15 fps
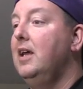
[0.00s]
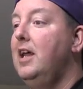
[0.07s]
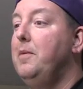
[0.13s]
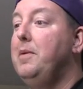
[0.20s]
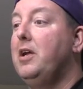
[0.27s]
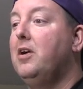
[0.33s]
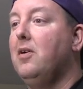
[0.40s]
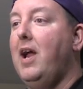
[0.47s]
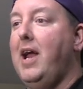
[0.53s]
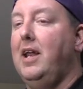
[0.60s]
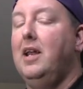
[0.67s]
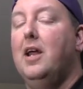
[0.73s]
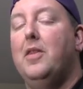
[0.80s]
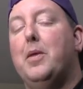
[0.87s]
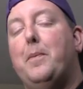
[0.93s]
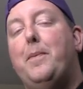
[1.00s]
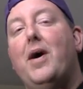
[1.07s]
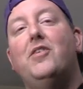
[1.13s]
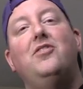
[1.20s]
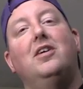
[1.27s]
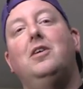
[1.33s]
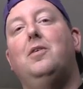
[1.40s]
it'd be great. The
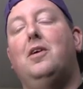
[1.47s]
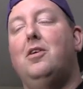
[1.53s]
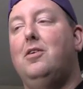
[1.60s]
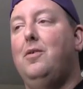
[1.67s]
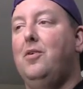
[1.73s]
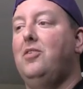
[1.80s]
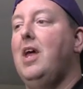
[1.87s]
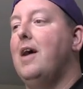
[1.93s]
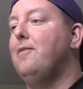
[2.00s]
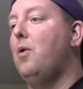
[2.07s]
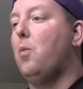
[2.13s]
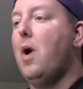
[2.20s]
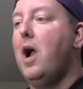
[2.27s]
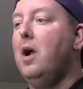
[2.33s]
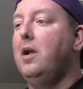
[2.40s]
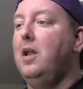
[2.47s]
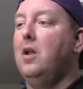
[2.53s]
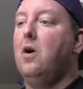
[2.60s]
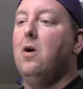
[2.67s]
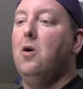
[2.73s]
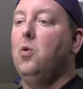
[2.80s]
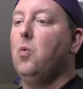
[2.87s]
best thing you could do is have a wired-in,
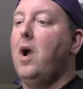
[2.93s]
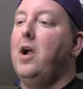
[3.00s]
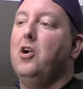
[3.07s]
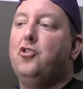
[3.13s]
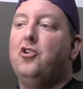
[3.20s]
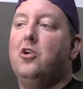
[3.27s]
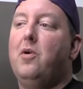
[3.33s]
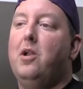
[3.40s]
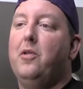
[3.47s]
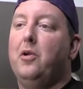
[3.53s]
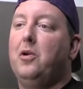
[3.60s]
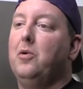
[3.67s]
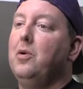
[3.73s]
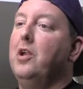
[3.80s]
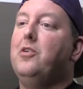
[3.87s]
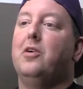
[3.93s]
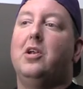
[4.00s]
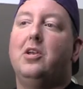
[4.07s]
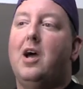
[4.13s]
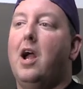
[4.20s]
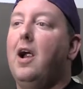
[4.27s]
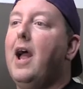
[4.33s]
hardwire generator that can run your
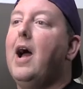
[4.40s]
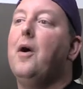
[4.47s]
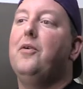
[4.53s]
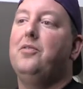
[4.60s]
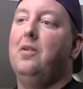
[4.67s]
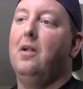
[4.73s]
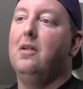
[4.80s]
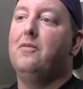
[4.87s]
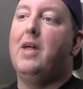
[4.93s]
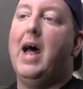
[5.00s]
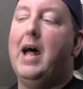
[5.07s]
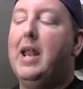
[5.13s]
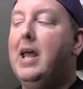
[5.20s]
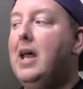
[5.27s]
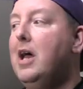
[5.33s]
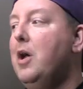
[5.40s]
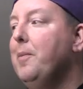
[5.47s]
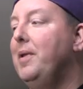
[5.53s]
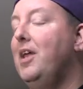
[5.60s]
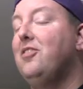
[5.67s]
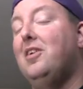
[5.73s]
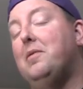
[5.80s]
entire house and all of that.
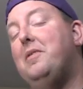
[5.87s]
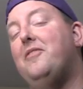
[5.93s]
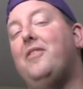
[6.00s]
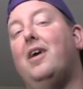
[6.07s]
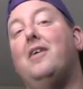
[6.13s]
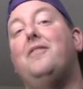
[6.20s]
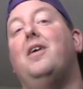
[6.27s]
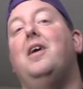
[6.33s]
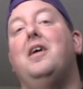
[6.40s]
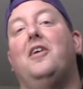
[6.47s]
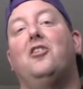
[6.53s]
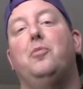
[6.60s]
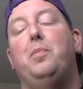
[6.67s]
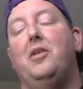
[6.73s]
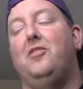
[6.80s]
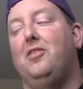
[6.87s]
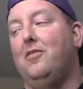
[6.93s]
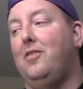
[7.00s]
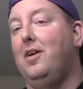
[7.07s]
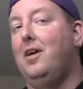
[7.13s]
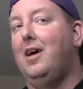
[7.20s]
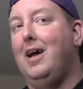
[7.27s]
But that's going to be very, very
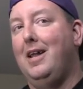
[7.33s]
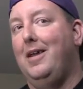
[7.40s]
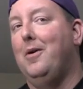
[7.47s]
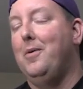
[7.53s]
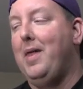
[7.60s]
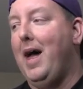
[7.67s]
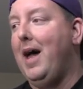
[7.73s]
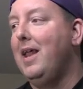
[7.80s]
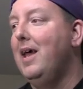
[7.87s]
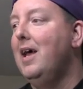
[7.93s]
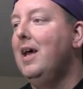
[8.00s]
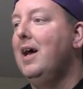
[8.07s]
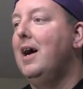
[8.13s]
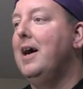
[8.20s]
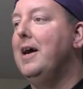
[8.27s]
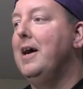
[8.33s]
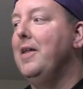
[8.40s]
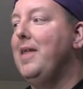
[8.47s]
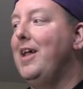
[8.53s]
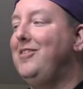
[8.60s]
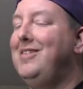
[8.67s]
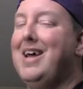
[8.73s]
expensive. I know that.
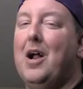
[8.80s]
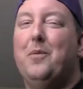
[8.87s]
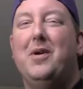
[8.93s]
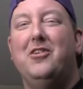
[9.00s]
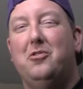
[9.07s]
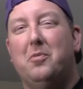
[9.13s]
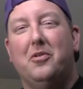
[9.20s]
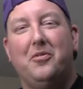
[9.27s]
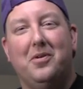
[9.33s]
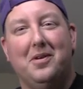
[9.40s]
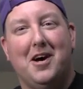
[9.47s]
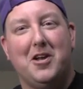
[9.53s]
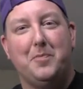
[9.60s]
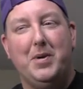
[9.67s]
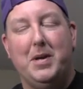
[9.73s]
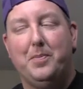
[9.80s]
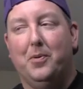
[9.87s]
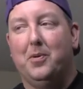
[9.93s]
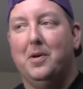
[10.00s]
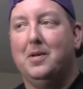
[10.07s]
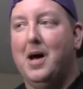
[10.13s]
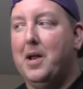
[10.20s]
That's not reasonable for a lot of
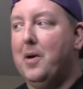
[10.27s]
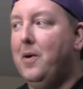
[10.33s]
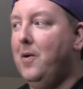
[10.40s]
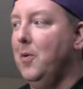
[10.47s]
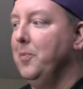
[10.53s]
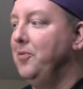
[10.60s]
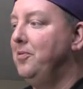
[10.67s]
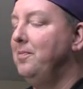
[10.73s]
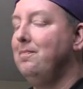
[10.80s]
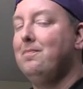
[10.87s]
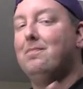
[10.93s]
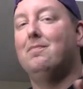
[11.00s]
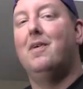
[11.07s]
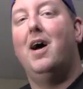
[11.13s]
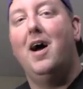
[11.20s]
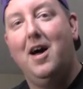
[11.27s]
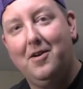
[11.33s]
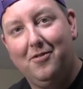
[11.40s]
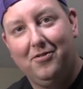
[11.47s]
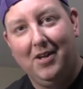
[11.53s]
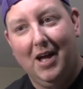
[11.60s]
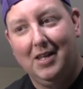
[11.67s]
people or a lot of homes. I
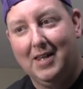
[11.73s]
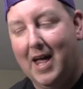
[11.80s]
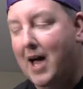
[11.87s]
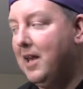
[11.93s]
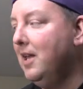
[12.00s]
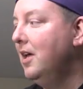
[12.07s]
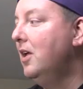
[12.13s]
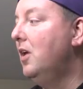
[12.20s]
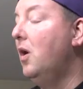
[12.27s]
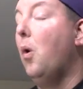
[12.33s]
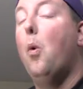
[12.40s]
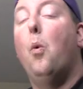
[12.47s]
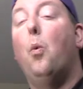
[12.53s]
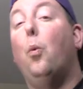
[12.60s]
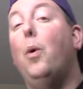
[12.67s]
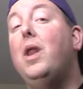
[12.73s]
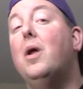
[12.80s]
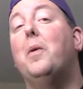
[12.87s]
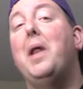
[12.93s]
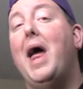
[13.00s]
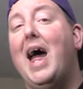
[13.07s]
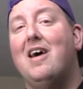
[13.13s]
understand that. We
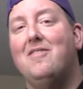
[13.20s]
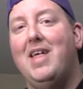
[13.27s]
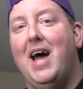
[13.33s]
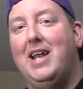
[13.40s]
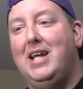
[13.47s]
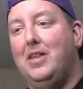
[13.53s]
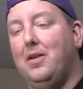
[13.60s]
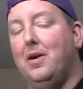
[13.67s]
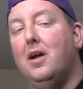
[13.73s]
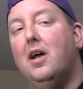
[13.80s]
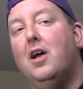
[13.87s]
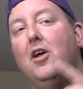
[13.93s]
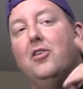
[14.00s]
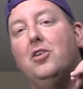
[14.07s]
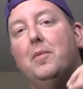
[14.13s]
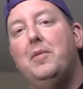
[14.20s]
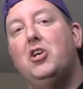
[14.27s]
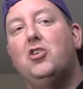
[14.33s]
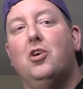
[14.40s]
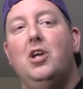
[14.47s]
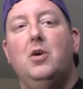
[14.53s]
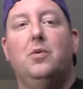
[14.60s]
don't have that either. So let me
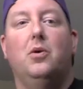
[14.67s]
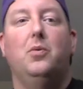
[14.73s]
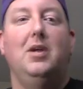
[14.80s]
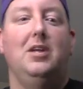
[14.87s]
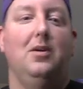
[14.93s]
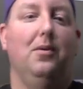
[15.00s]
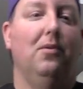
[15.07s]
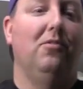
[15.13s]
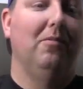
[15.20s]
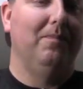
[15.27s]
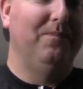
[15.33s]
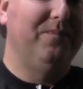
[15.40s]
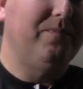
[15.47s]
show you what we use.